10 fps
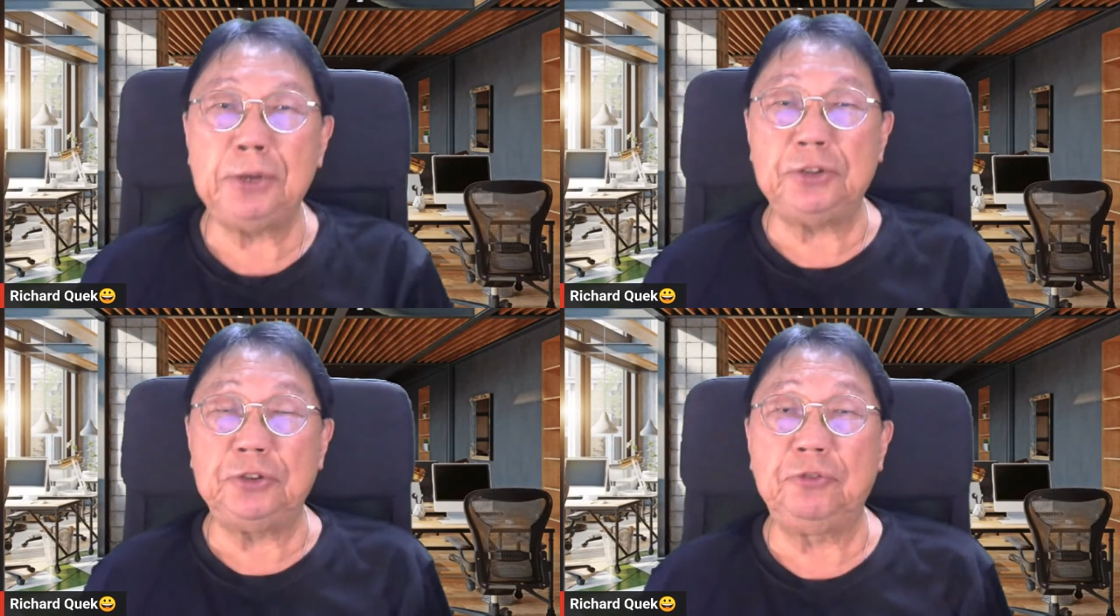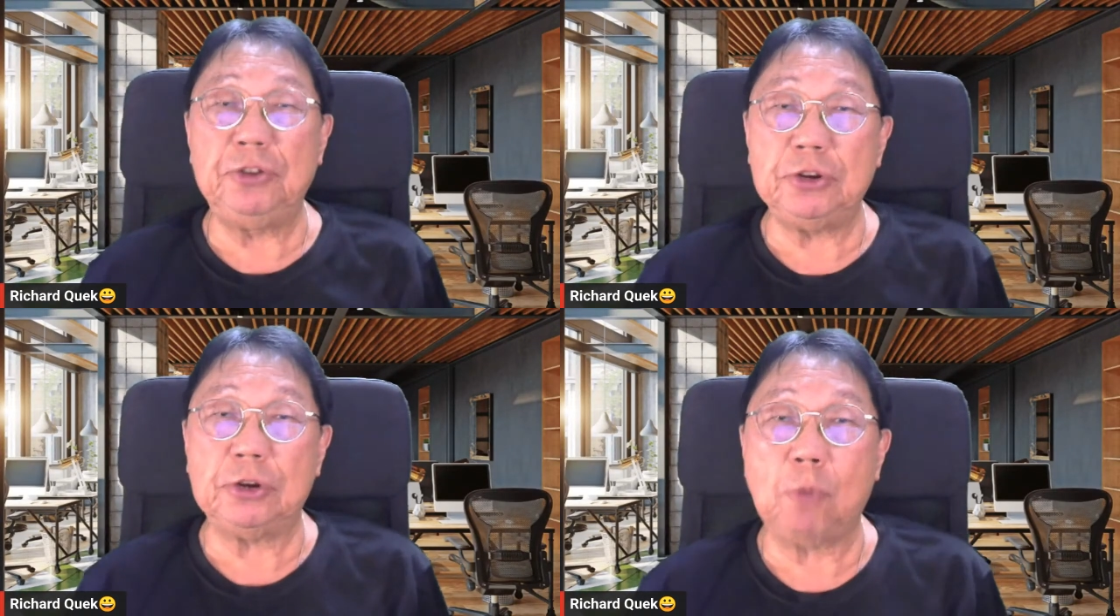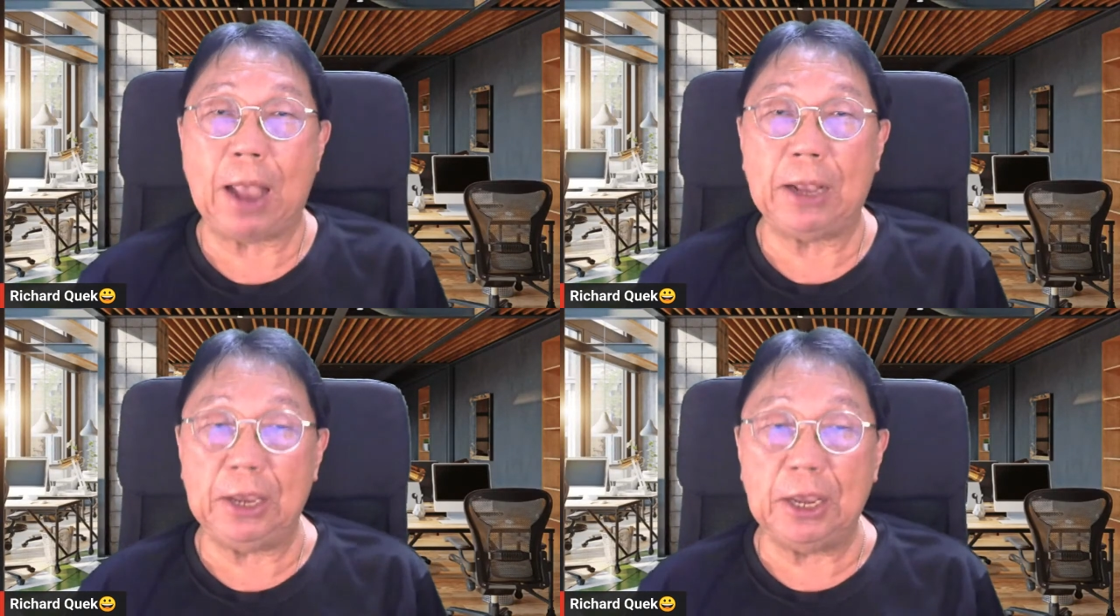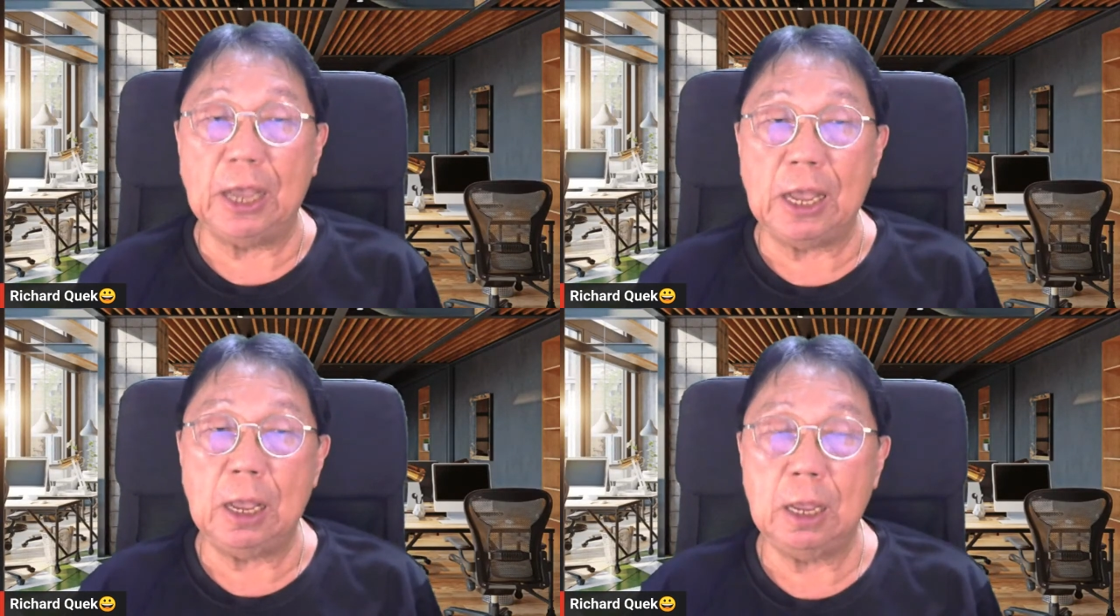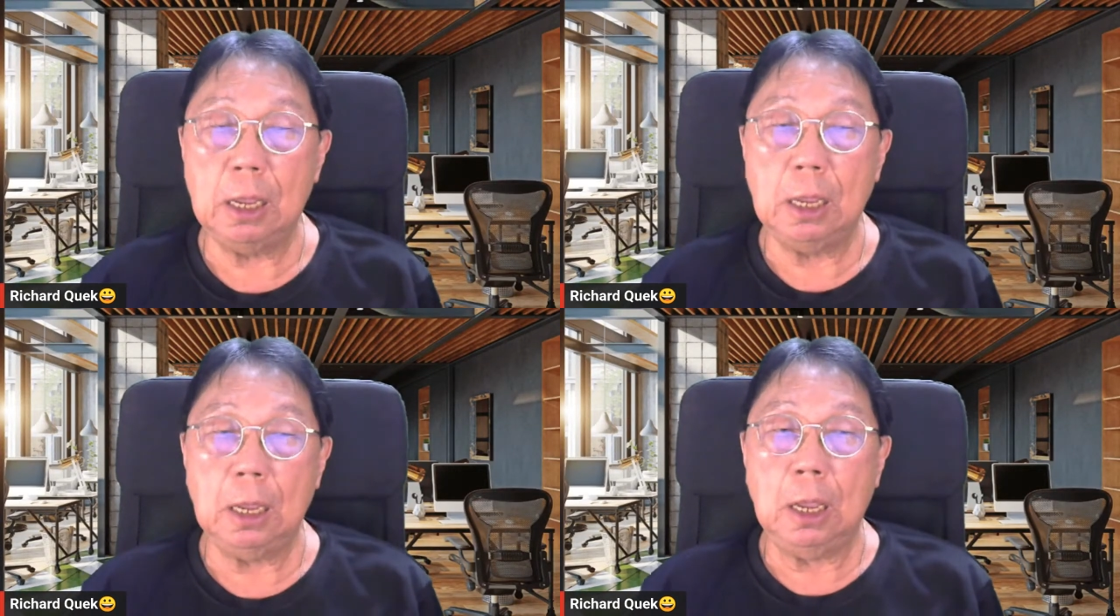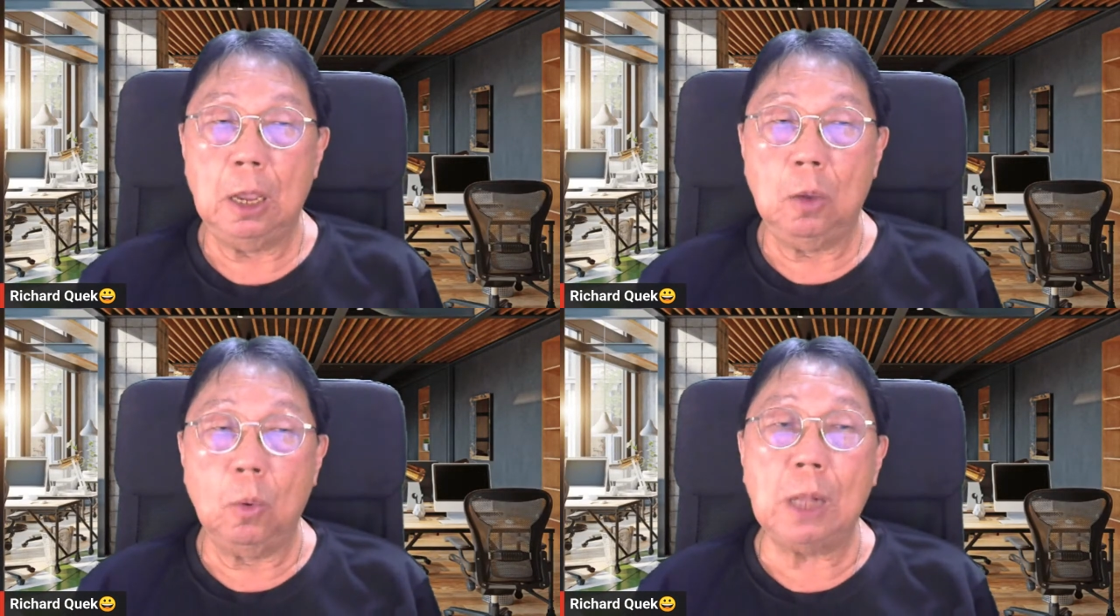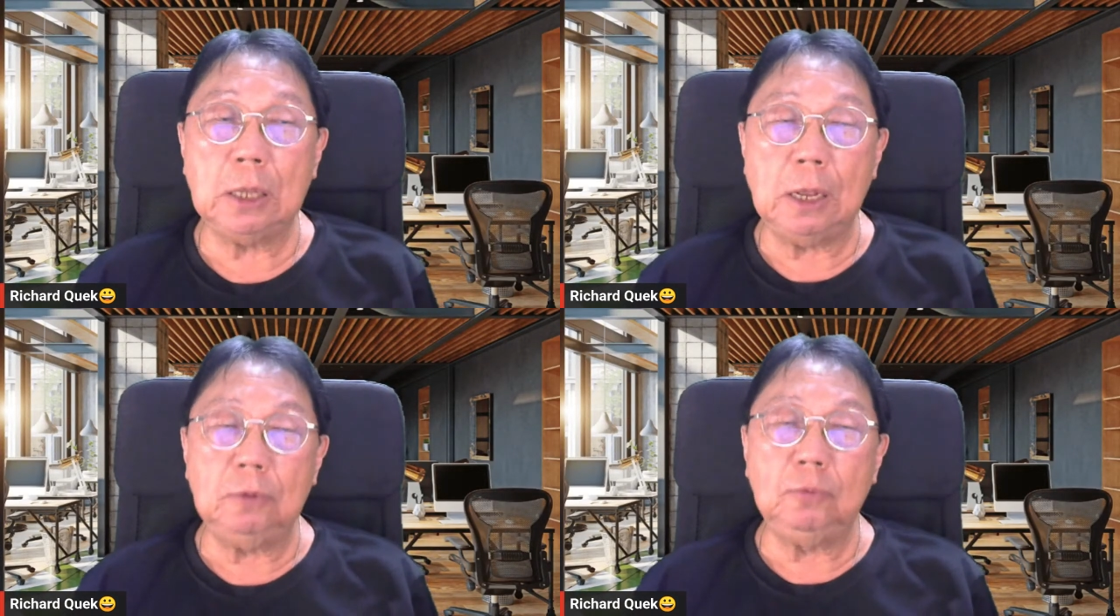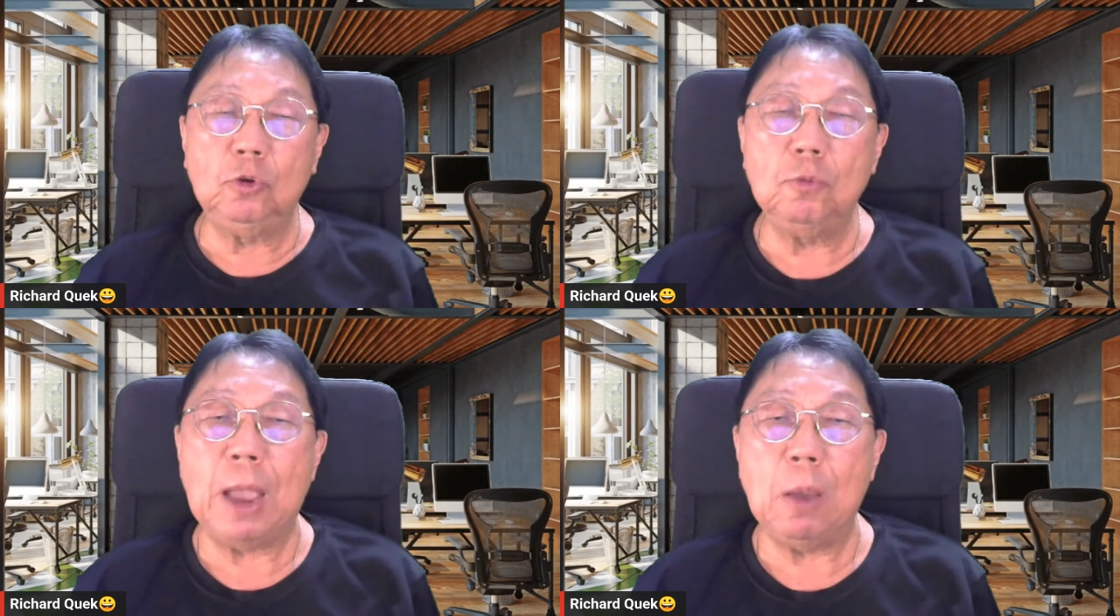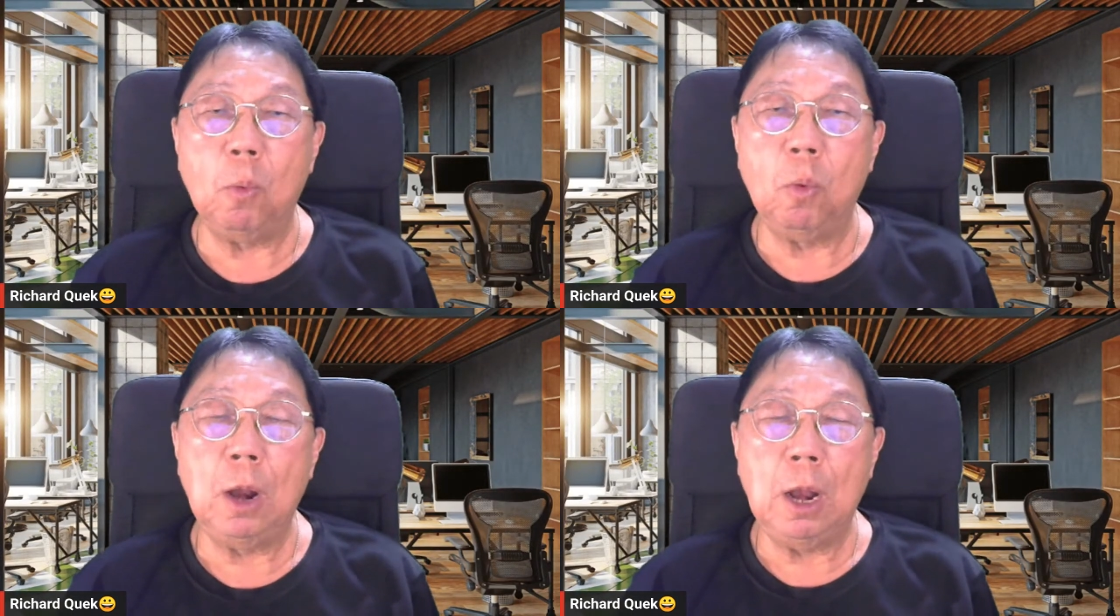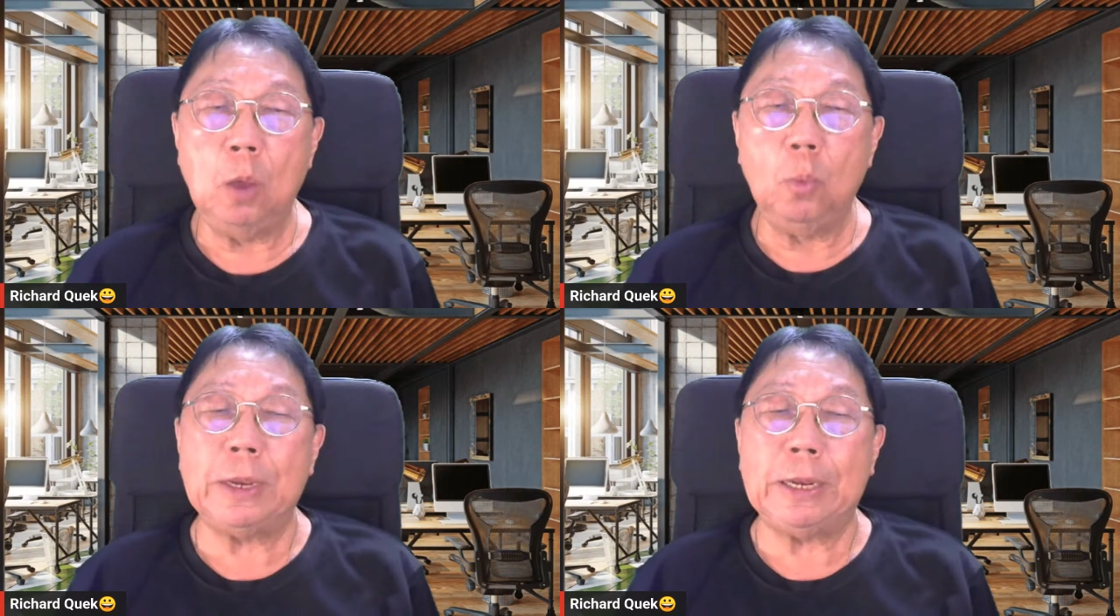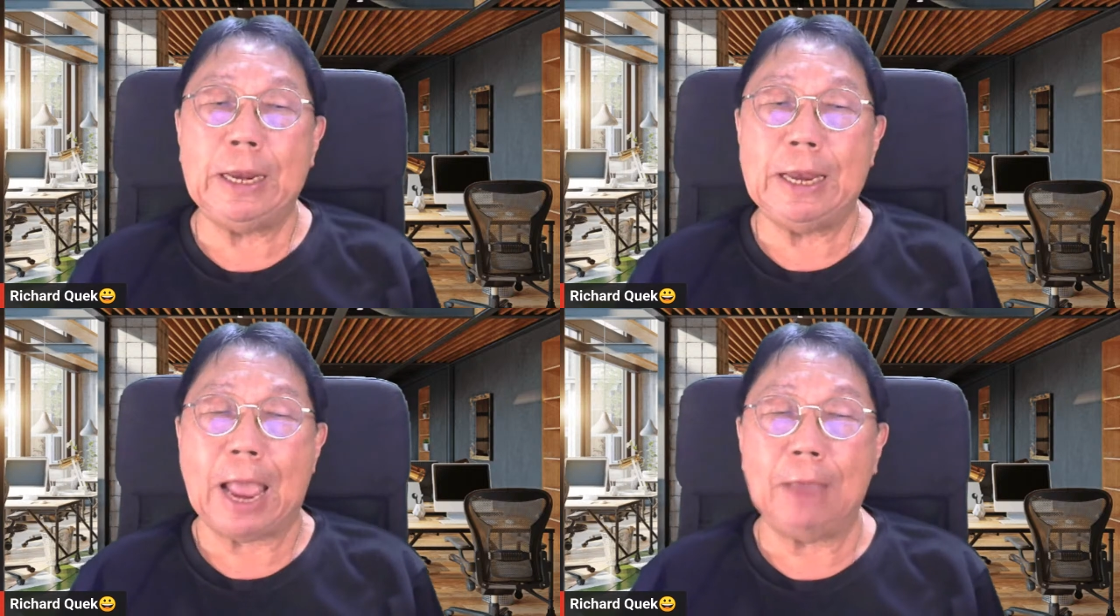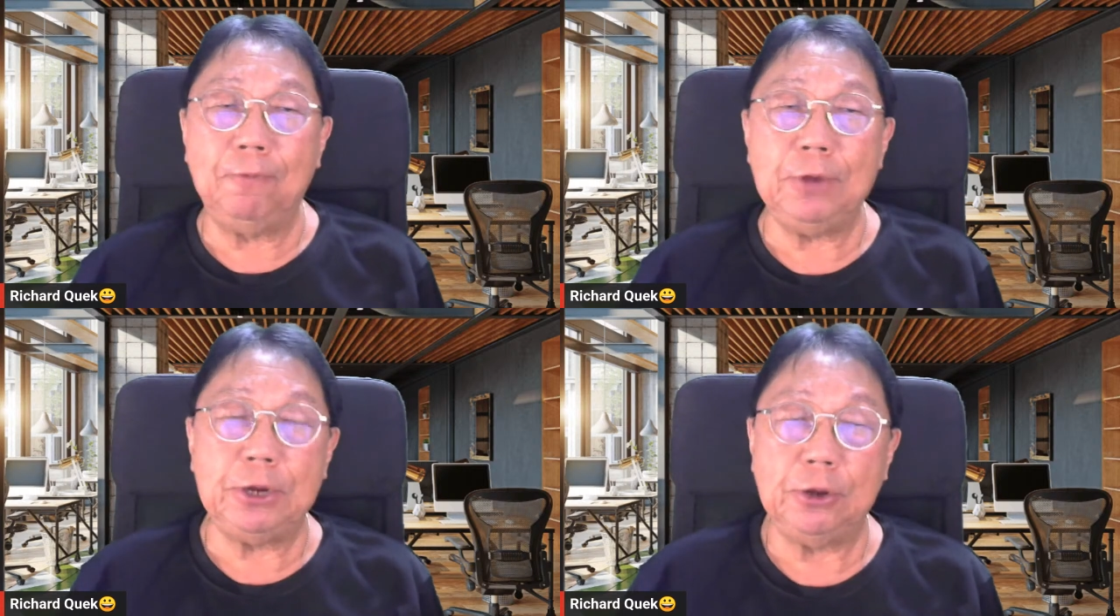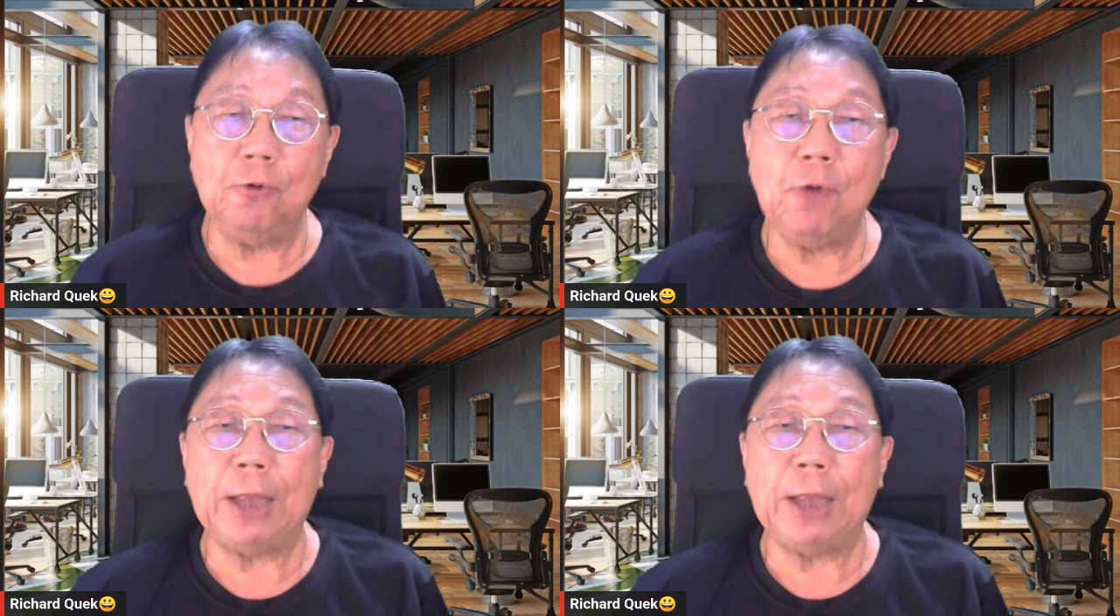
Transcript: this is Richard Quack here. Welcome to my weekly live video.